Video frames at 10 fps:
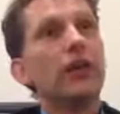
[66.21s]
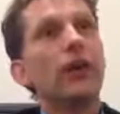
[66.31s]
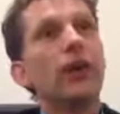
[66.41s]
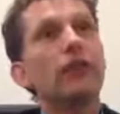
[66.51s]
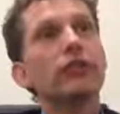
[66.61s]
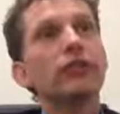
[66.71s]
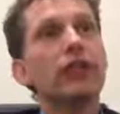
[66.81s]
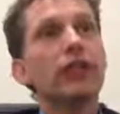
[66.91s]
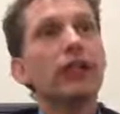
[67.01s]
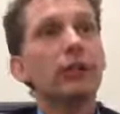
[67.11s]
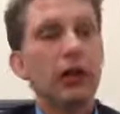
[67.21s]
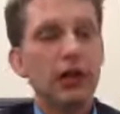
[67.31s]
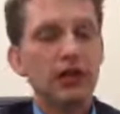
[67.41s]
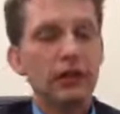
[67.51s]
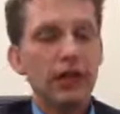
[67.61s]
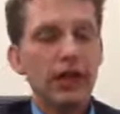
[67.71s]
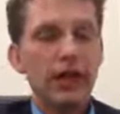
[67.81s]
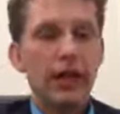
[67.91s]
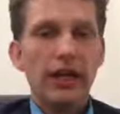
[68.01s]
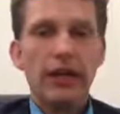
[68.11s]
And waste, you need to think about
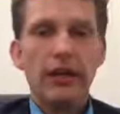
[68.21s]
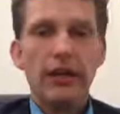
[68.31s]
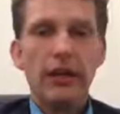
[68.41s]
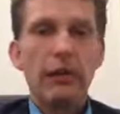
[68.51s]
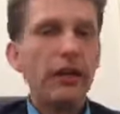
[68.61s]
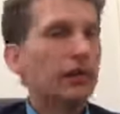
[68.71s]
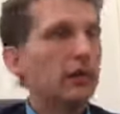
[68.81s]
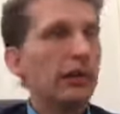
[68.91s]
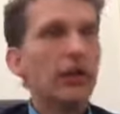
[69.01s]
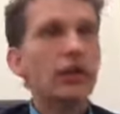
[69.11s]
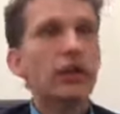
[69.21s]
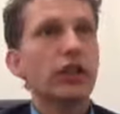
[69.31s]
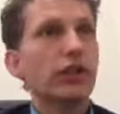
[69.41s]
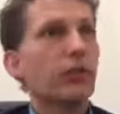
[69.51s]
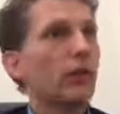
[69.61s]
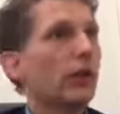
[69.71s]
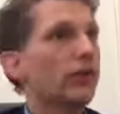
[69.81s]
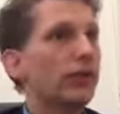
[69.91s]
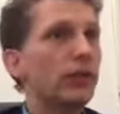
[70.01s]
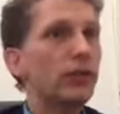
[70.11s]
waste in production, waste
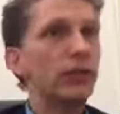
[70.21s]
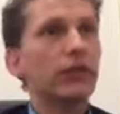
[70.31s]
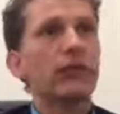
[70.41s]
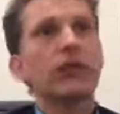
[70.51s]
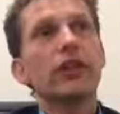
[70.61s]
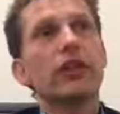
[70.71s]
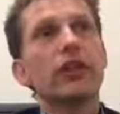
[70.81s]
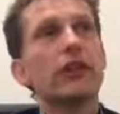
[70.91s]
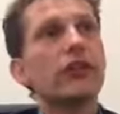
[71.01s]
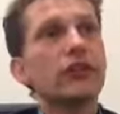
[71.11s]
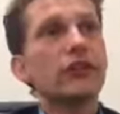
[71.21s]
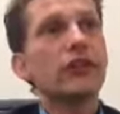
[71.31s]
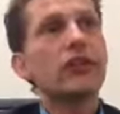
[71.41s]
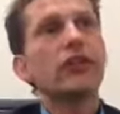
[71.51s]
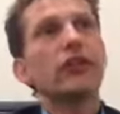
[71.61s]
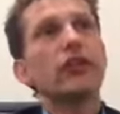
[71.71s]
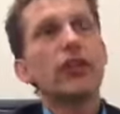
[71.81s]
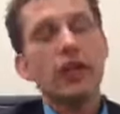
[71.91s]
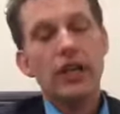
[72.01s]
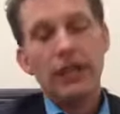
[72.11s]
in resource inefficiencies,
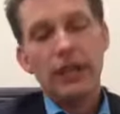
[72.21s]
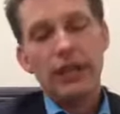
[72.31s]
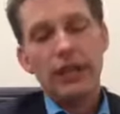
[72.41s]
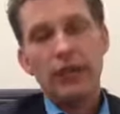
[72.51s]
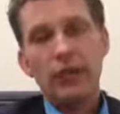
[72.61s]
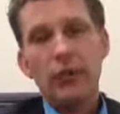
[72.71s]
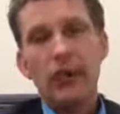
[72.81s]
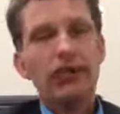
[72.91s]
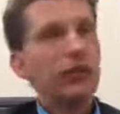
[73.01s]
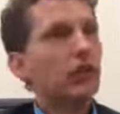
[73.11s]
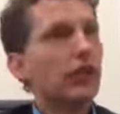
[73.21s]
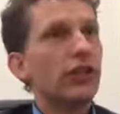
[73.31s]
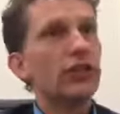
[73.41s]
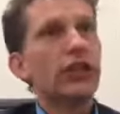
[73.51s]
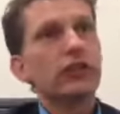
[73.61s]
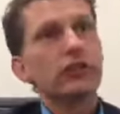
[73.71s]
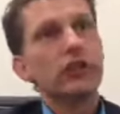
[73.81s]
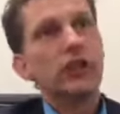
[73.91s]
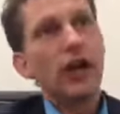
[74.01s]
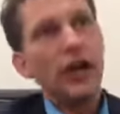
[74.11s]
waste in logistics, so
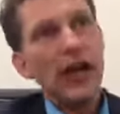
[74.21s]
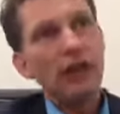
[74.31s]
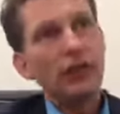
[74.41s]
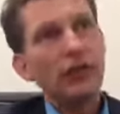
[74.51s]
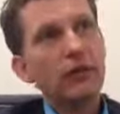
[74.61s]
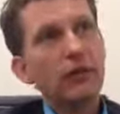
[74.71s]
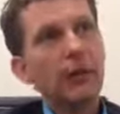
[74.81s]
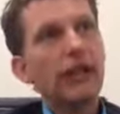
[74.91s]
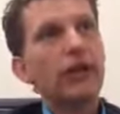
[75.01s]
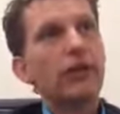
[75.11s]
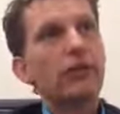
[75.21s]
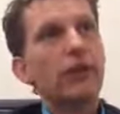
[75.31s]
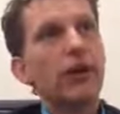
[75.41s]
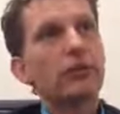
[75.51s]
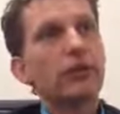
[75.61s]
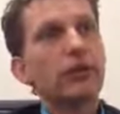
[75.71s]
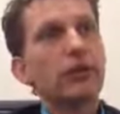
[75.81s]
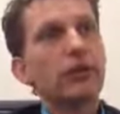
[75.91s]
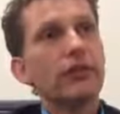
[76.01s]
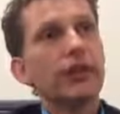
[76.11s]
everything related to waste, because
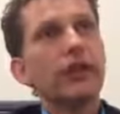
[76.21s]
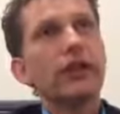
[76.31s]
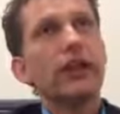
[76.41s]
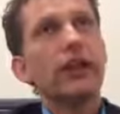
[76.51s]
everything